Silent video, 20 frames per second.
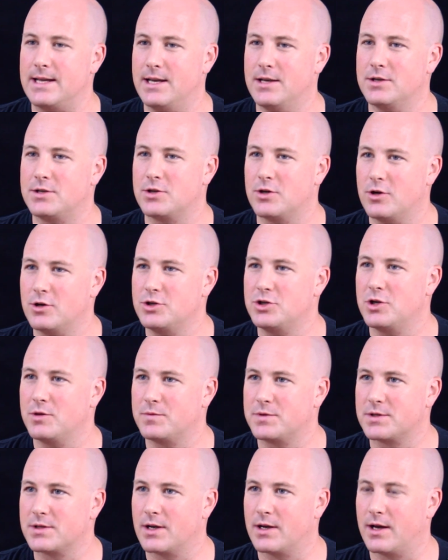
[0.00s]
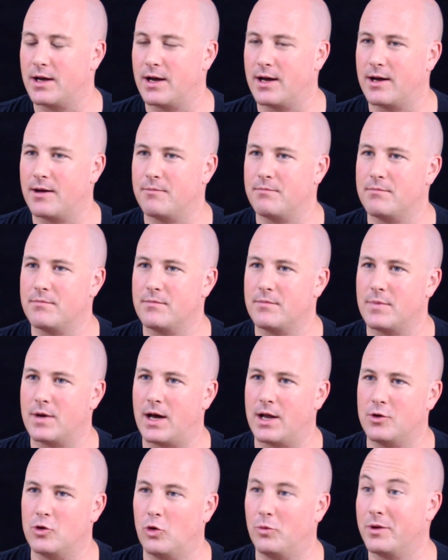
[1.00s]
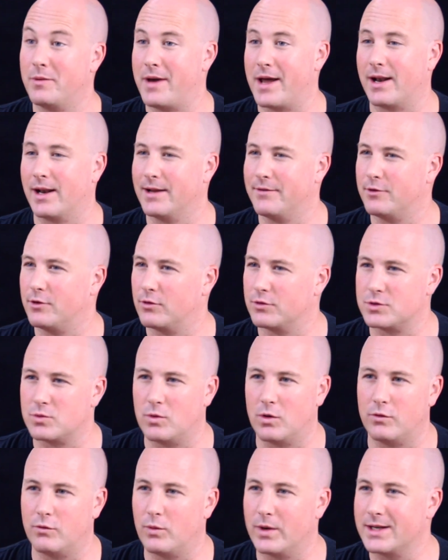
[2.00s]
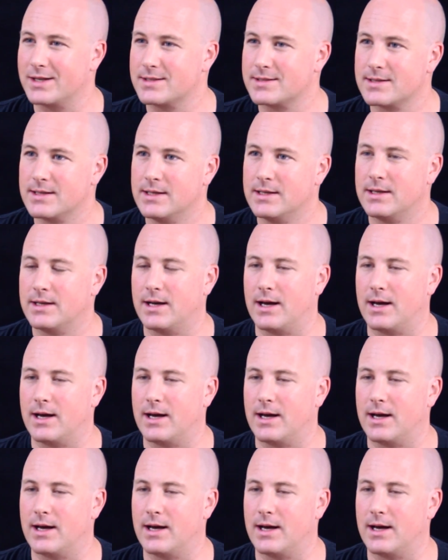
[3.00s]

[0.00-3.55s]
Internships are normally about 11 or 12 weeks.